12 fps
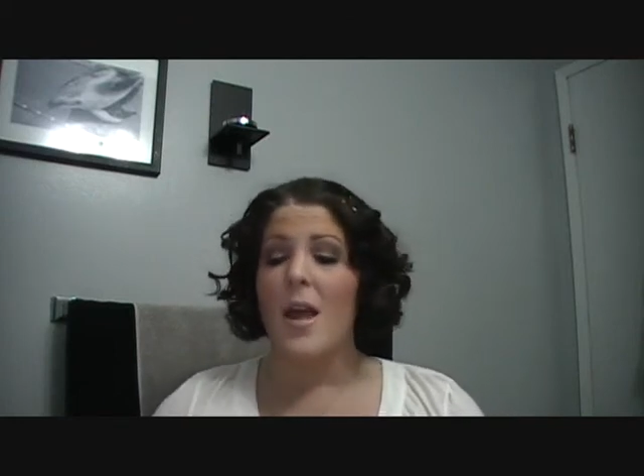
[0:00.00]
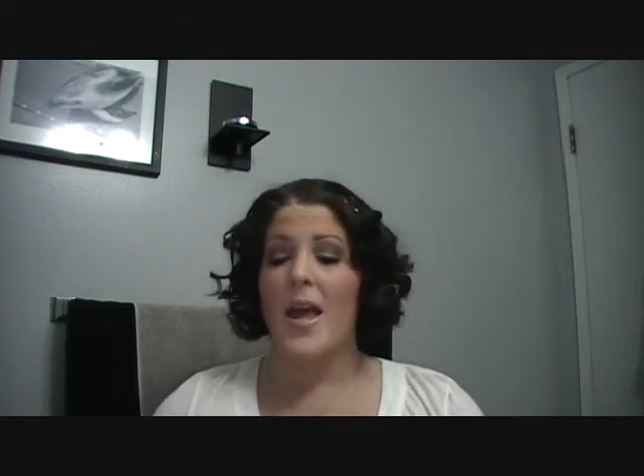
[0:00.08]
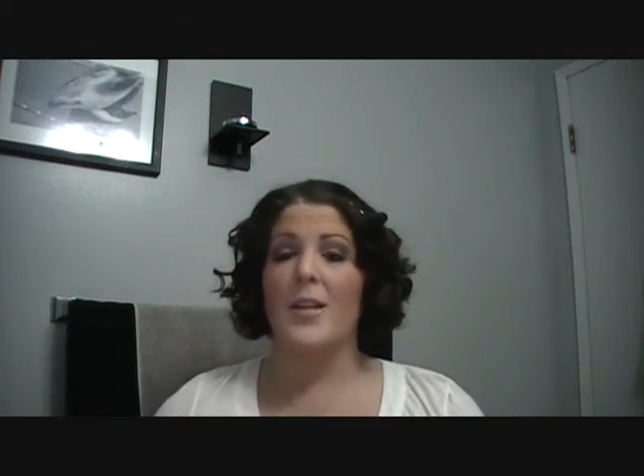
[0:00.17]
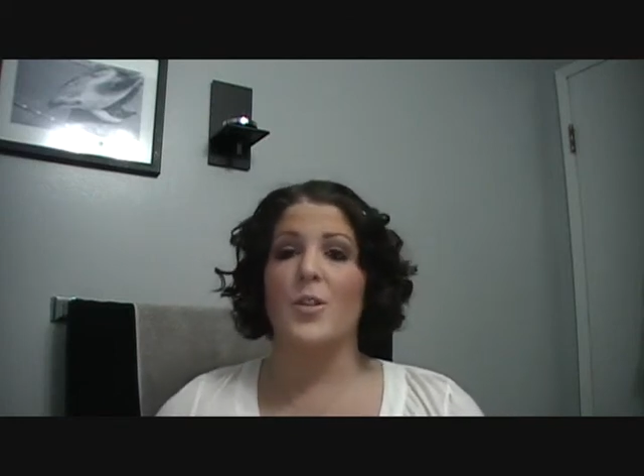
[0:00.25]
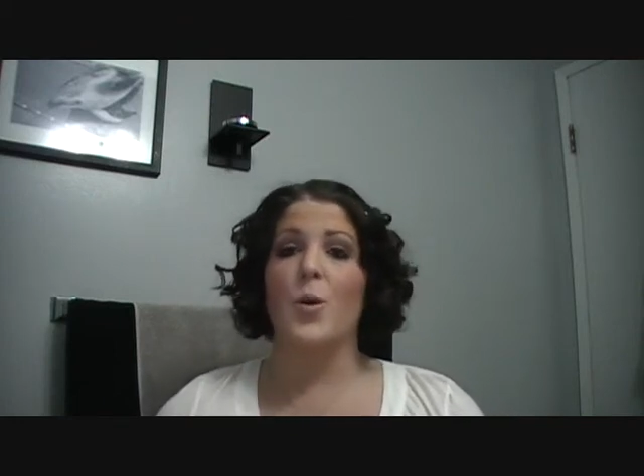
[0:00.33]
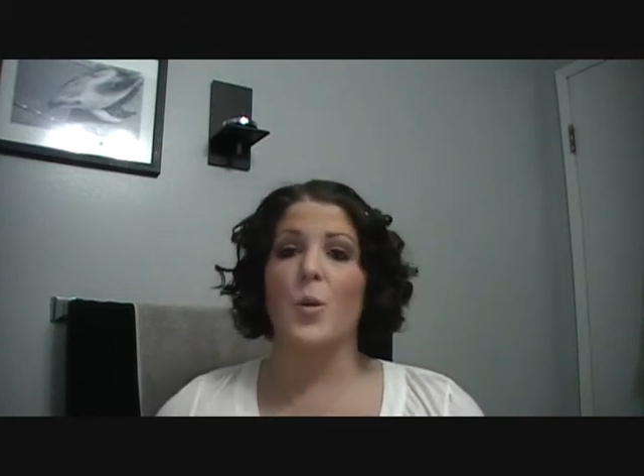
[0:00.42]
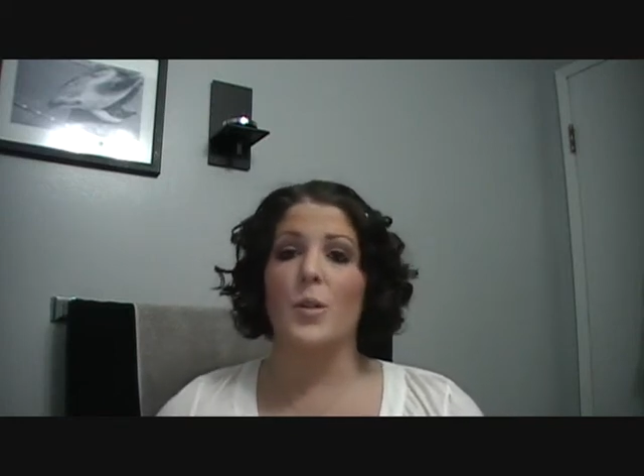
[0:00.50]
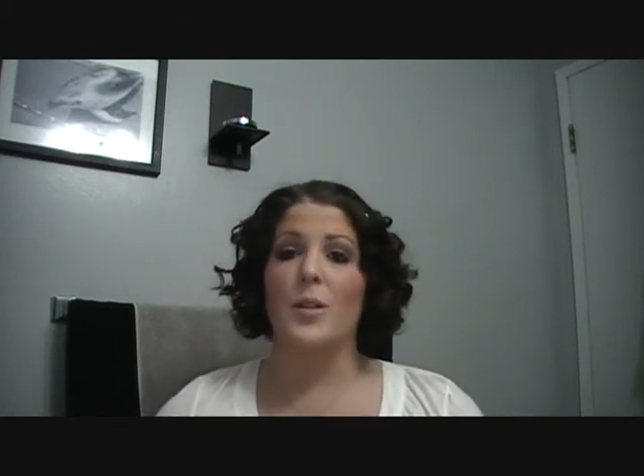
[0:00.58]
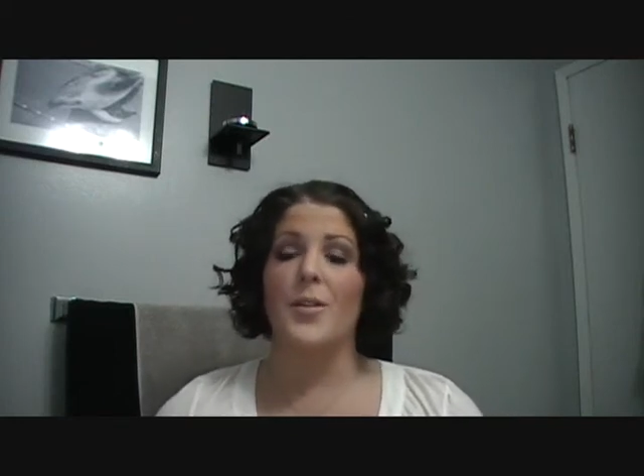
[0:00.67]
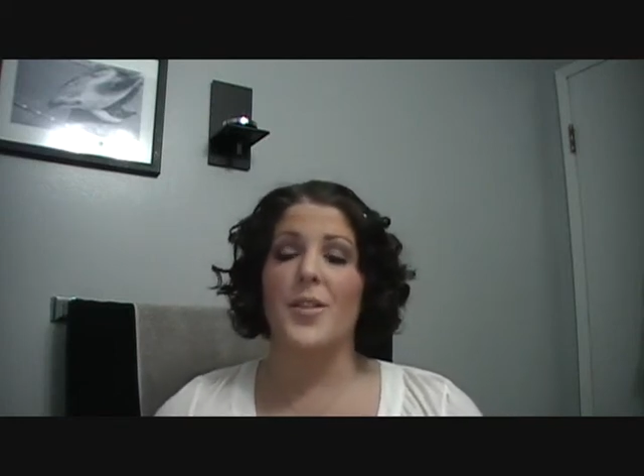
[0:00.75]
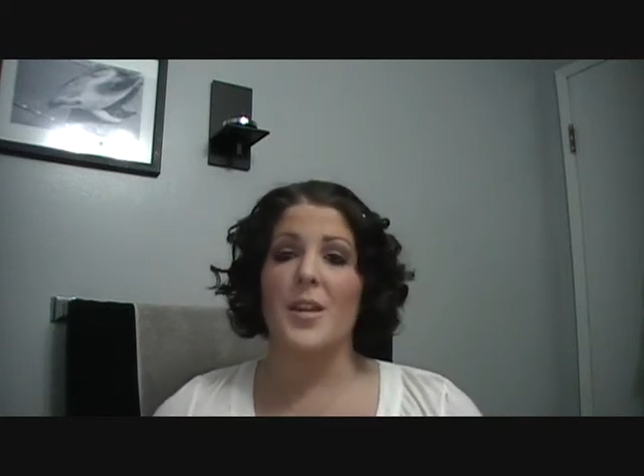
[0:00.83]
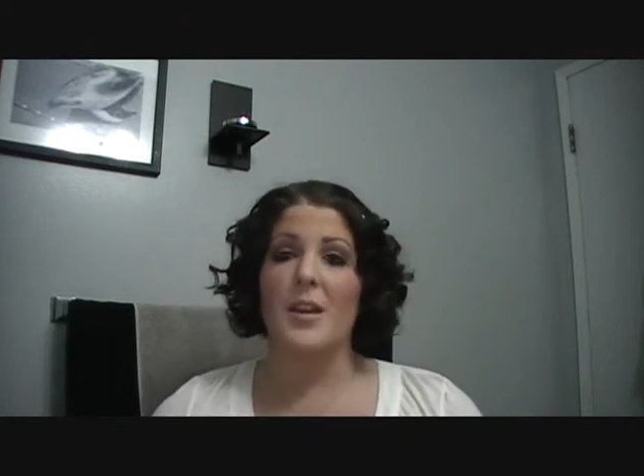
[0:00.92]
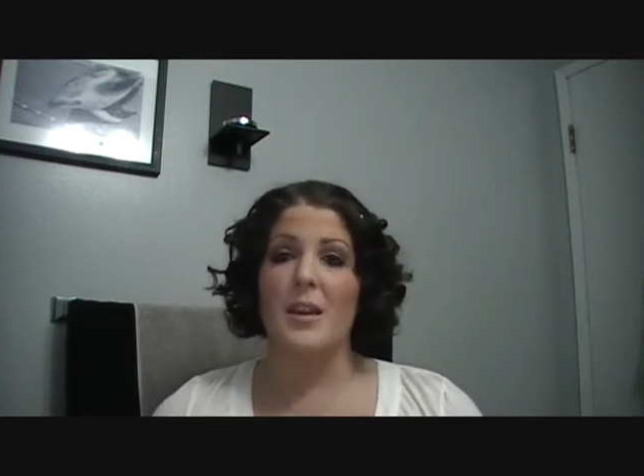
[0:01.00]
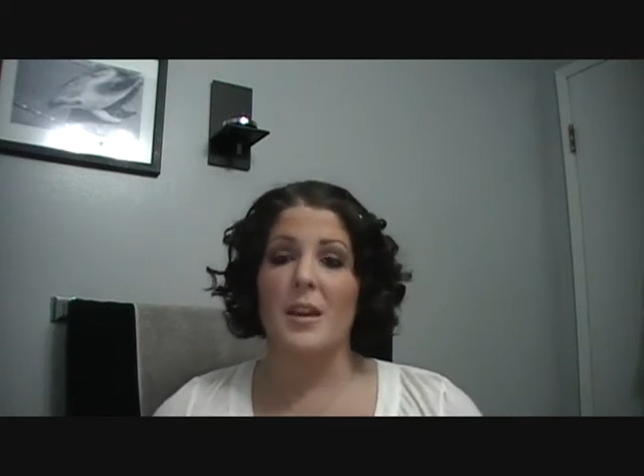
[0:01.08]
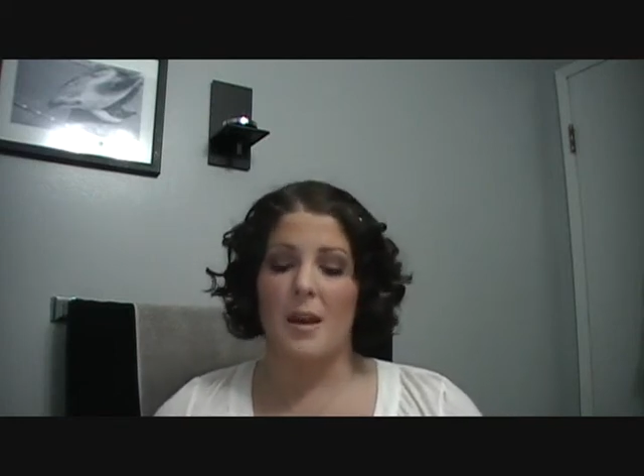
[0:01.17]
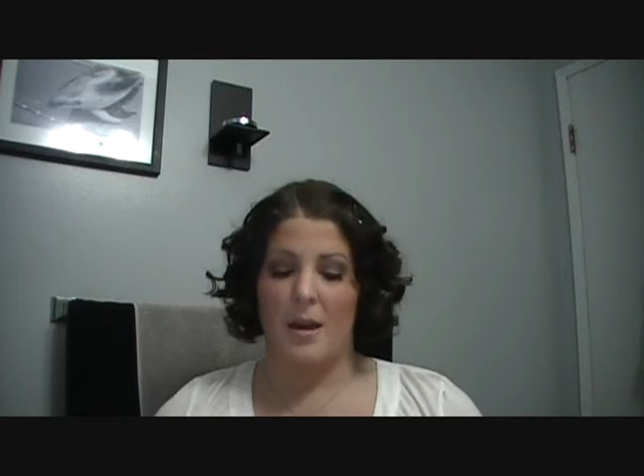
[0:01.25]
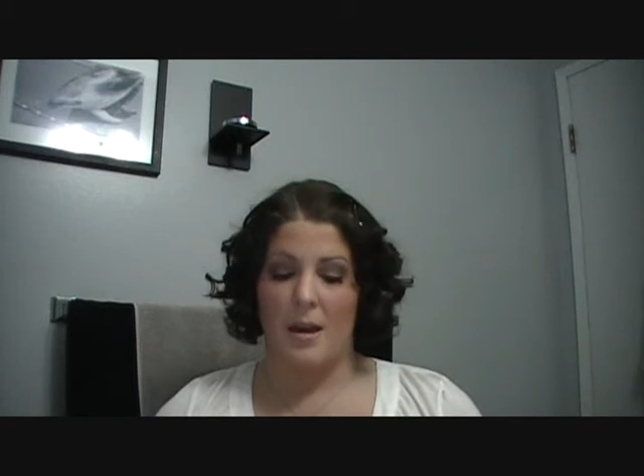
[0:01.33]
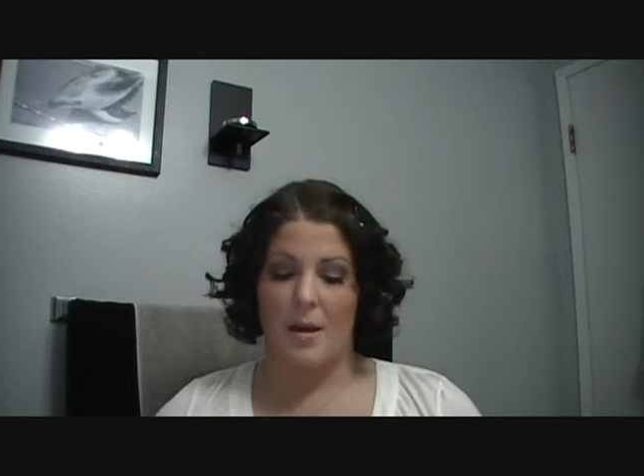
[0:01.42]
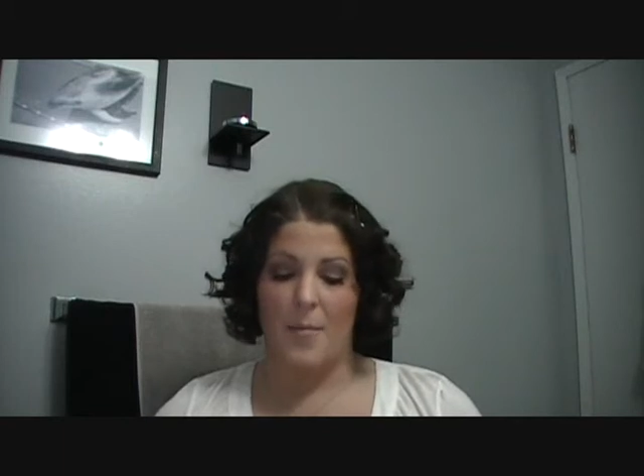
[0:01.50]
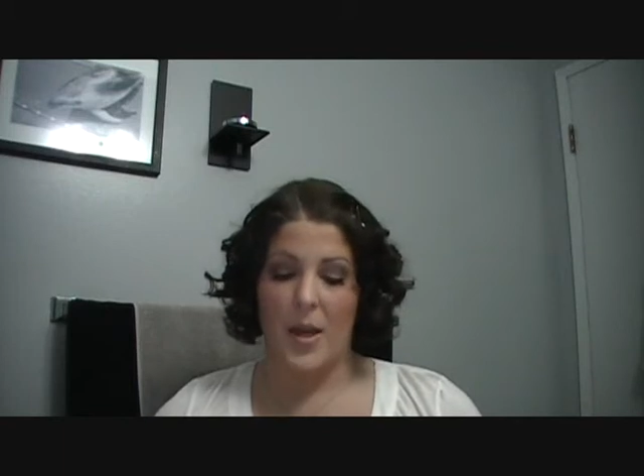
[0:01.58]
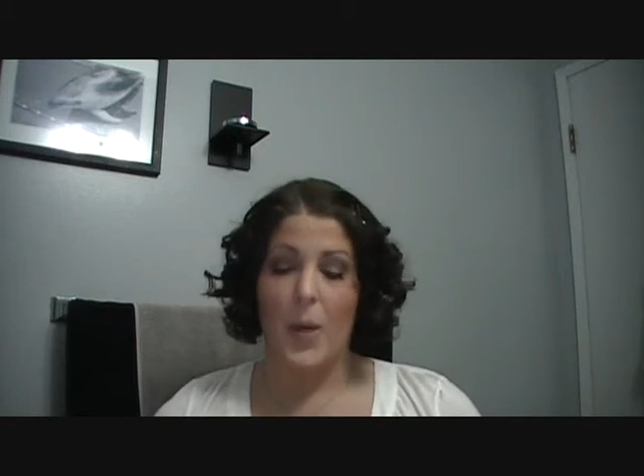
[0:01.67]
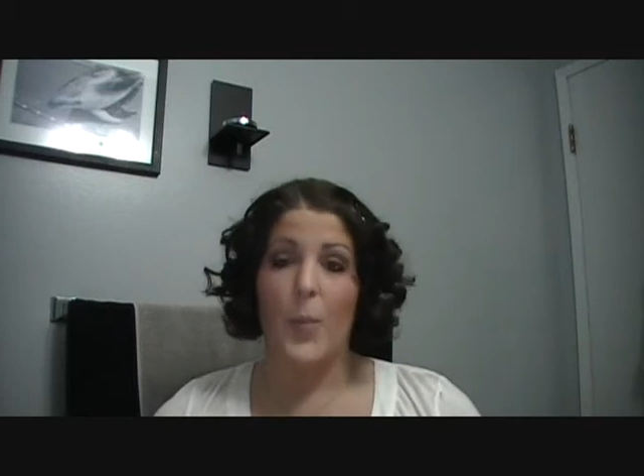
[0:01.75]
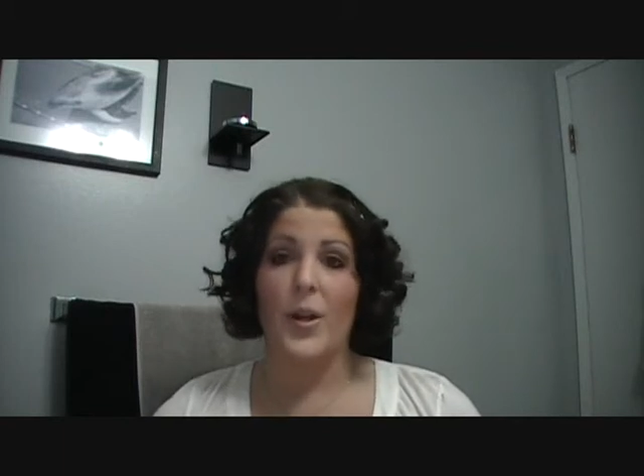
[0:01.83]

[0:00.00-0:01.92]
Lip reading: and told the makeup